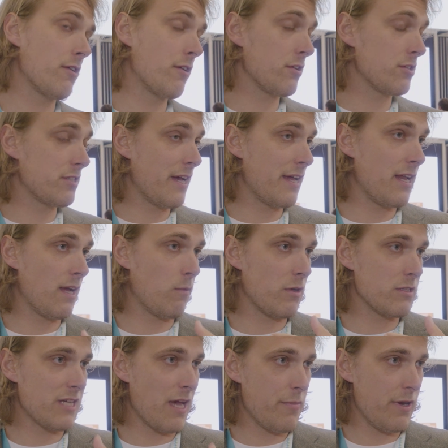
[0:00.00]
Understanding
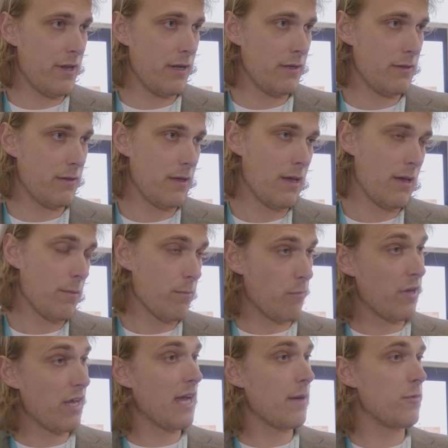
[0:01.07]
what's happening,
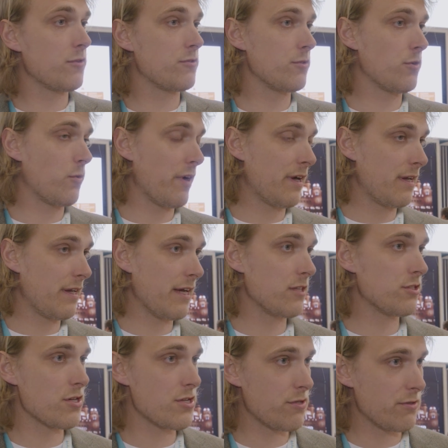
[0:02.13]
being able to quickly
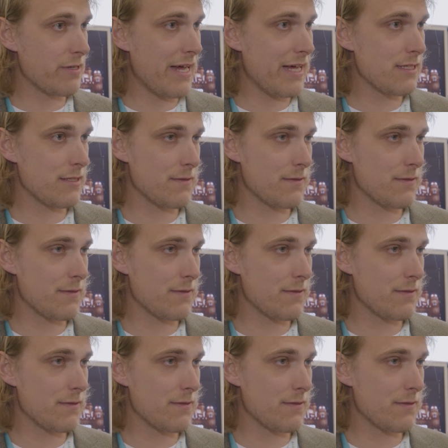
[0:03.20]
adjust to that,